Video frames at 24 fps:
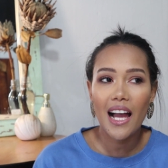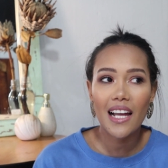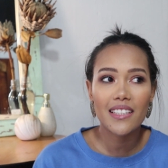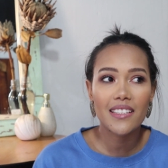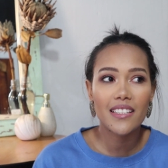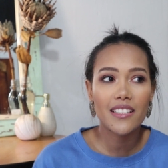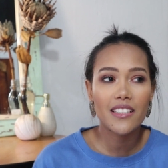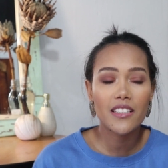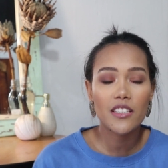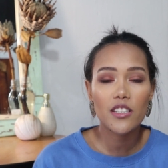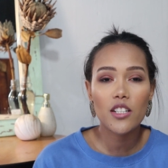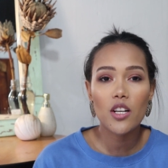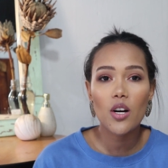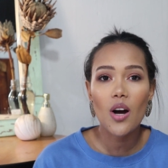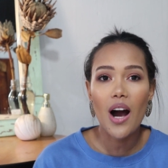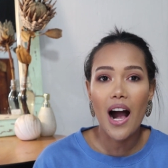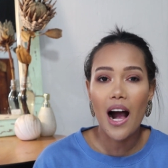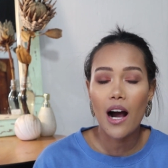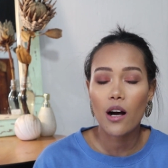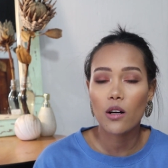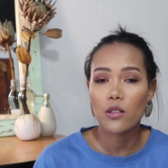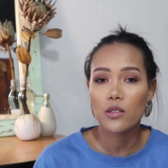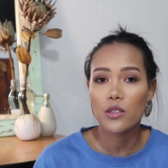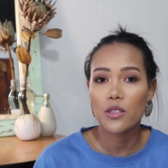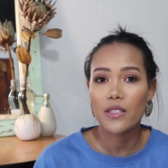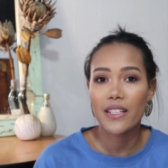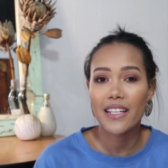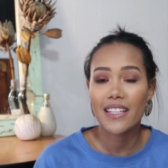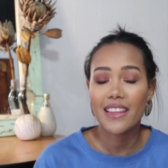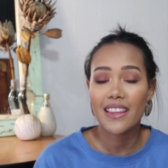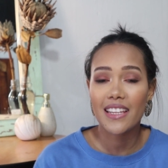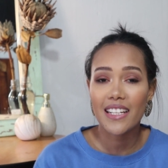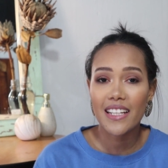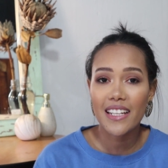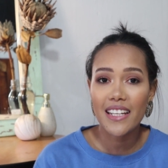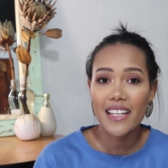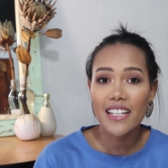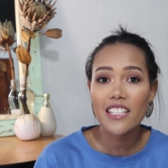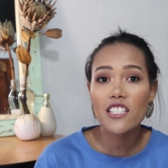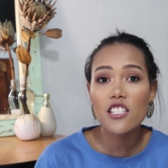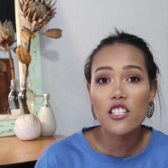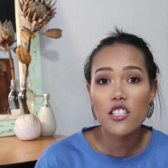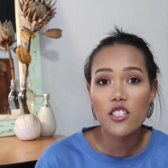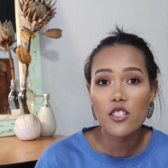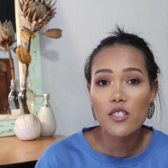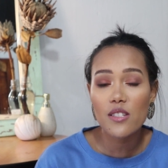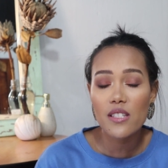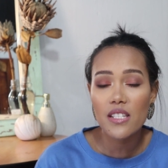I didn't know how to get the
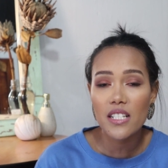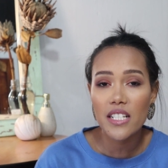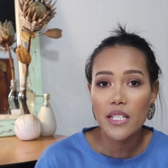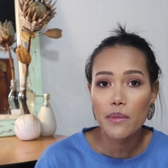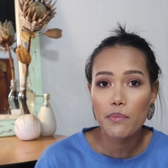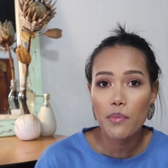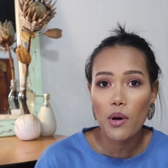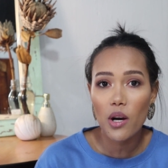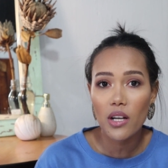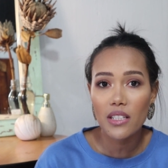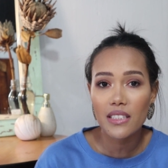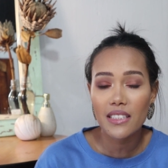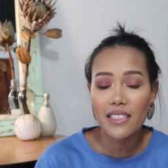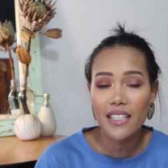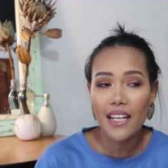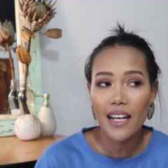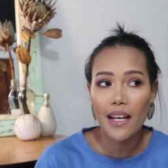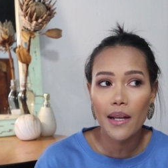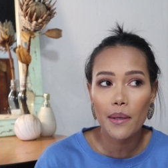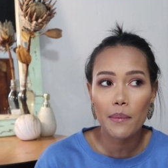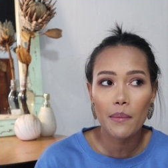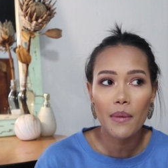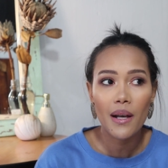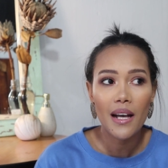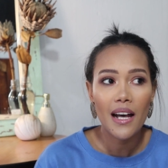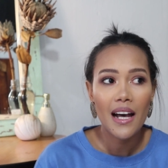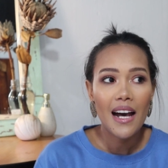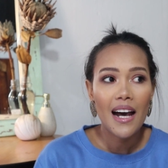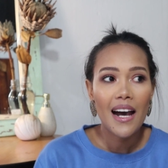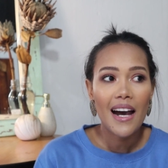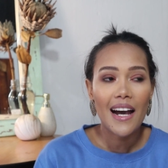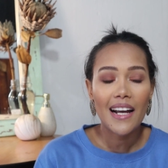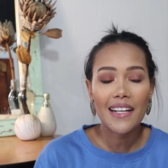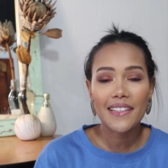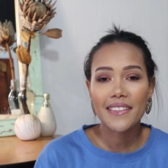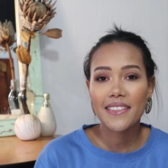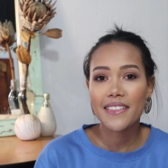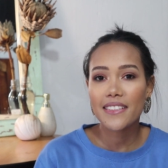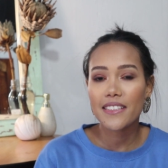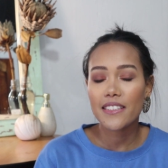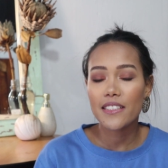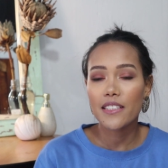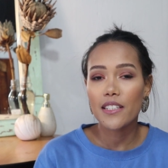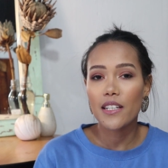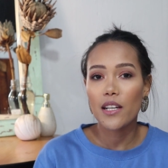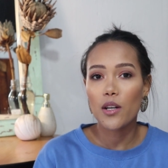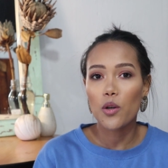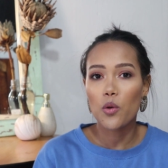kids to sleep on time. I
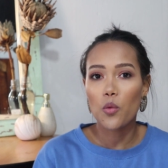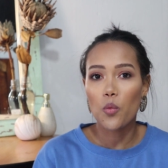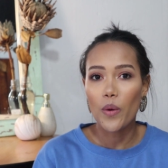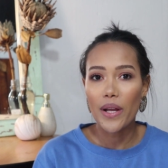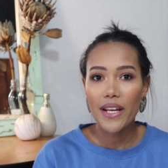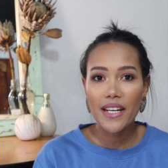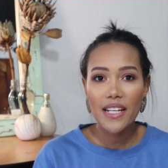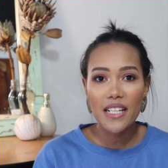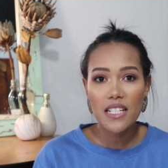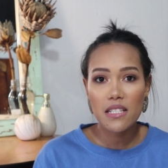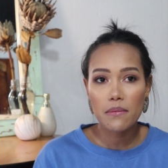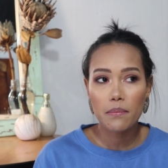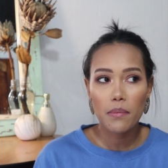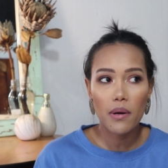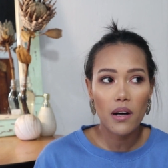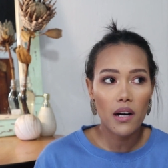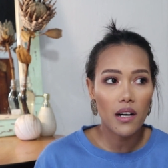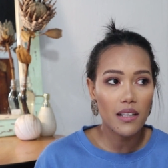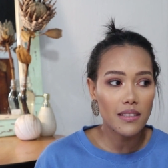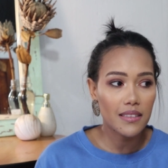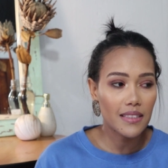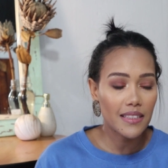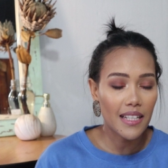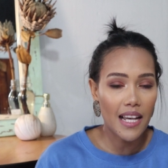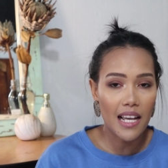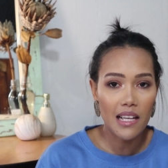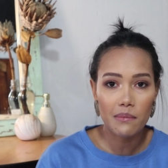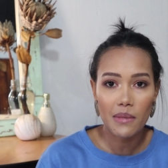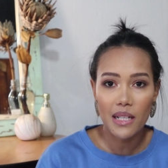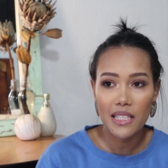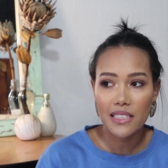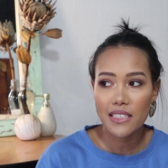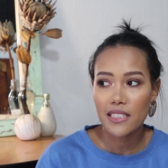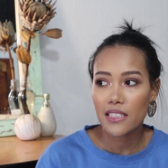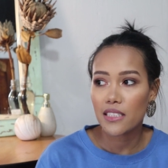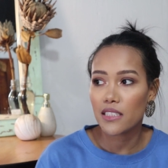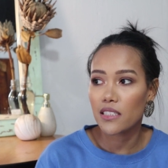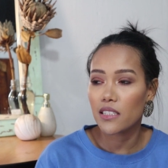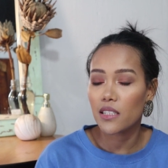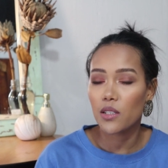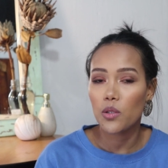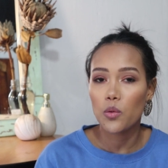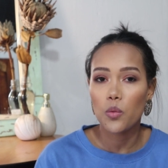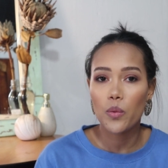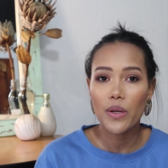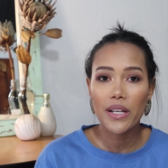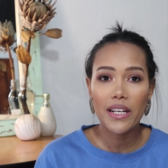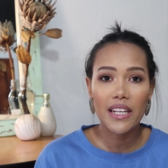didn't know when is bath time. I didn't
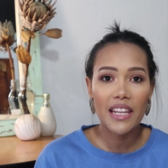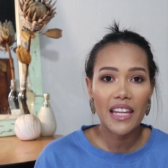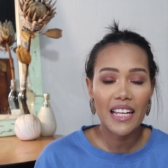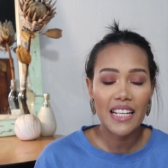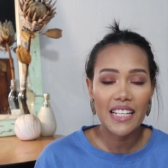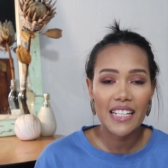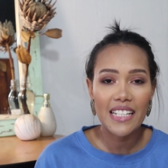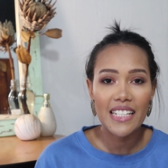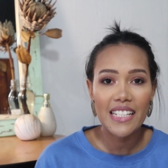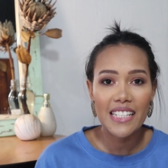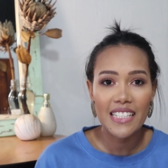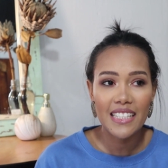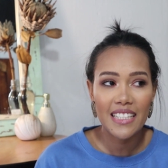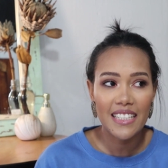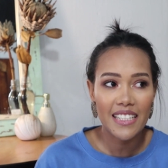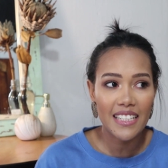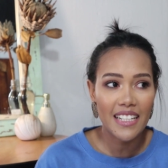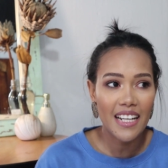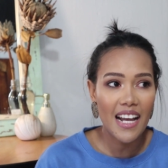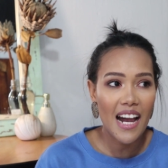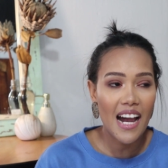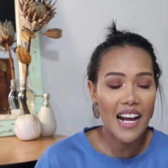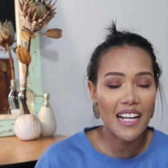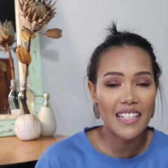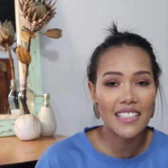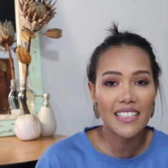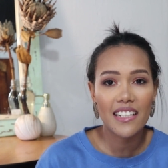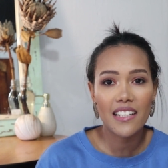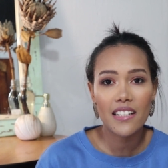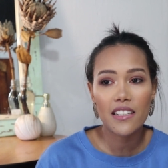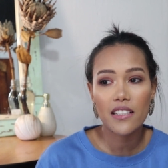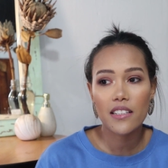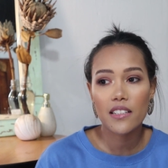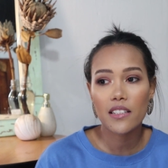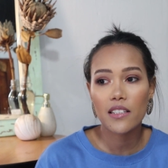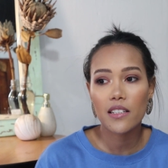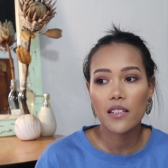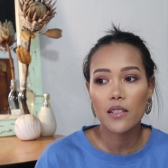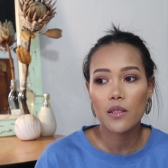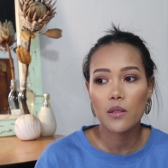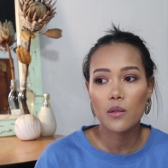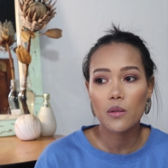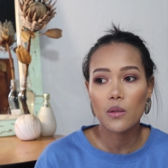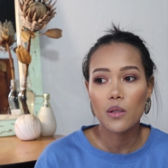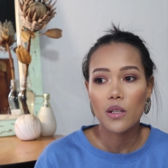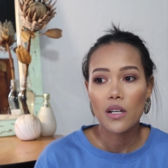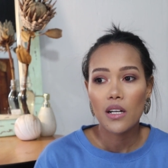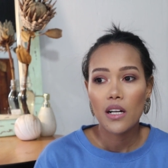know when they're eating. I didn't
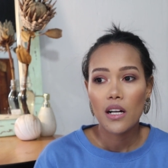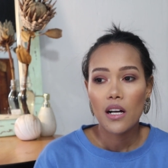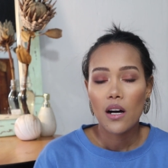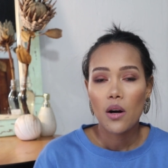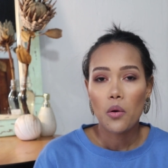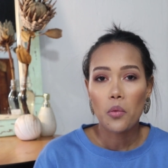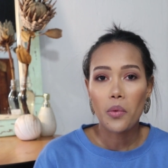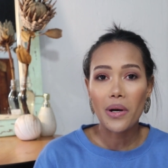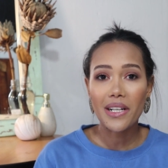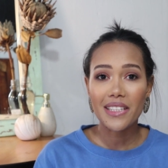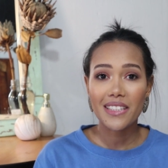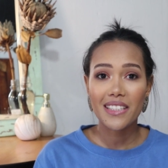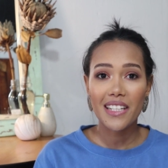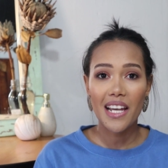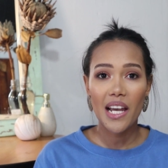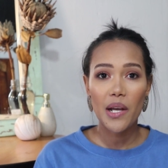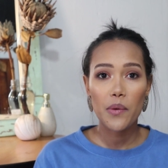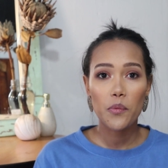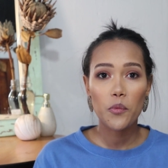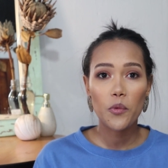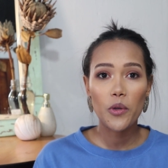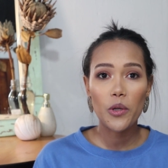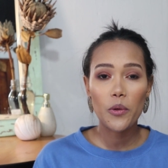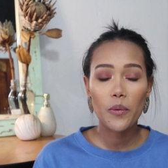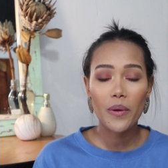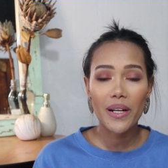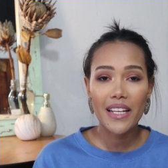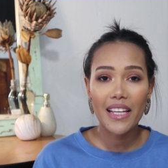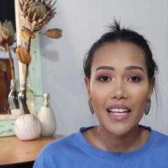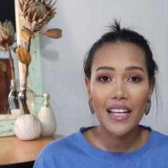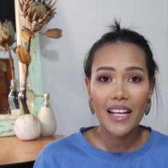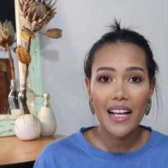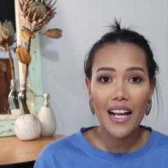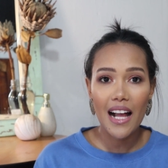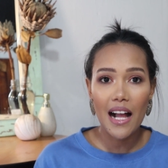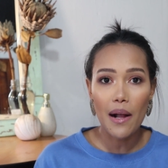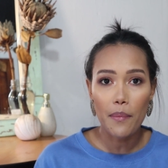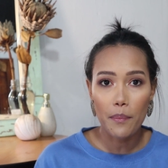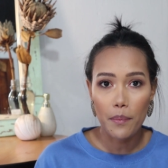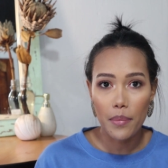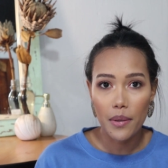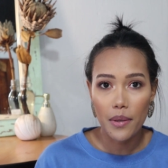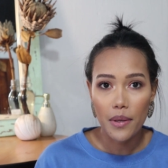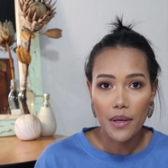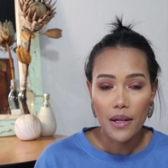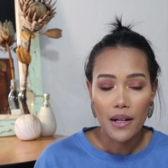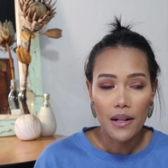know what time we're waking up.